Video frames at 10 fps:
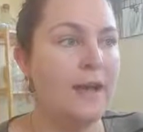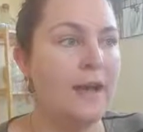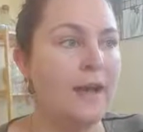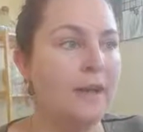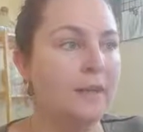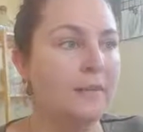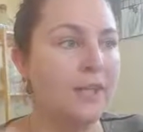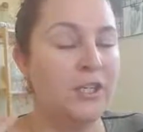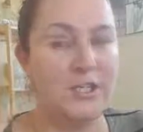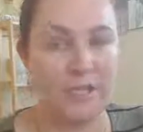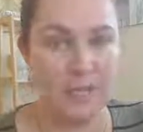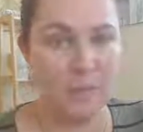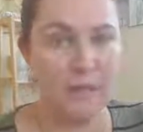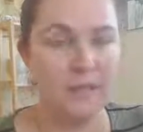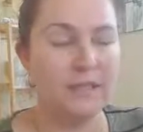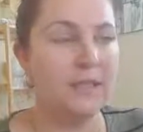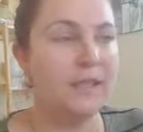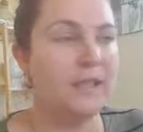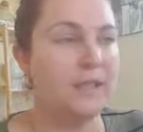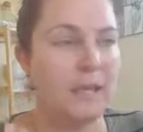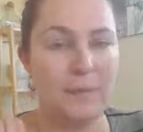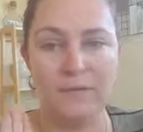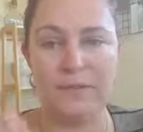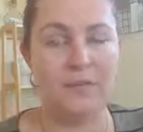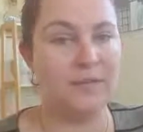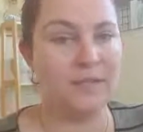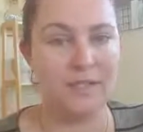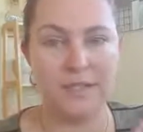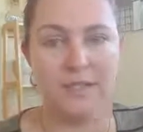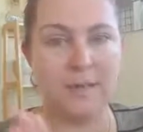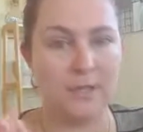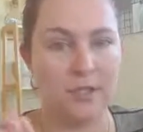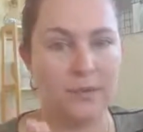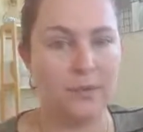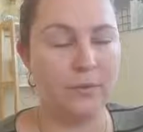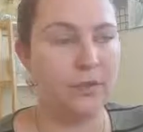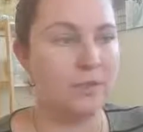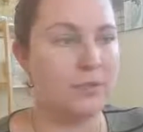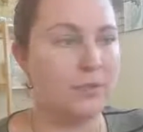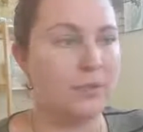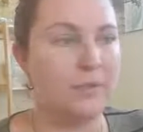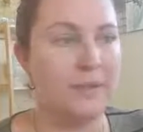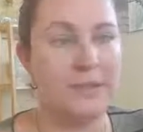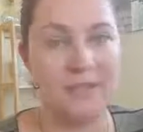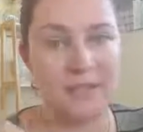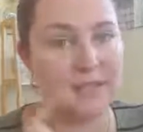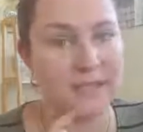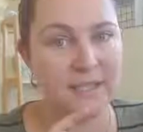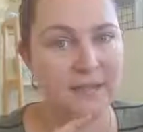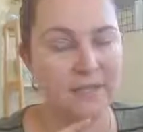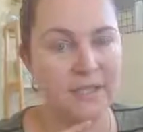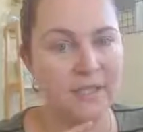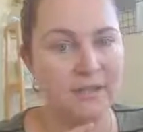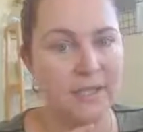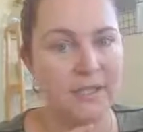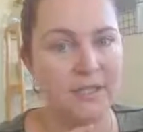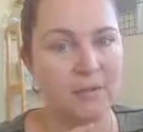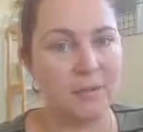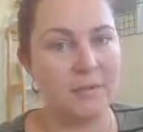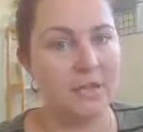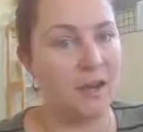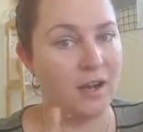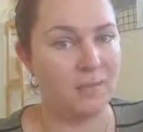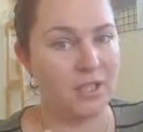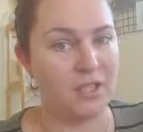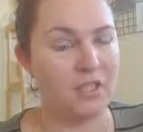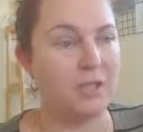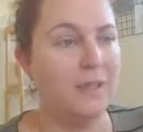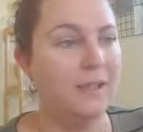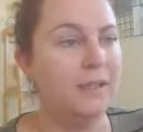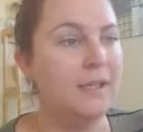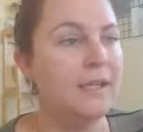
And you need to keep it. Keep it for 7 years, the same as you do with all your source documents. It doesn't say 7 years on the ATO website, I'm just assuming.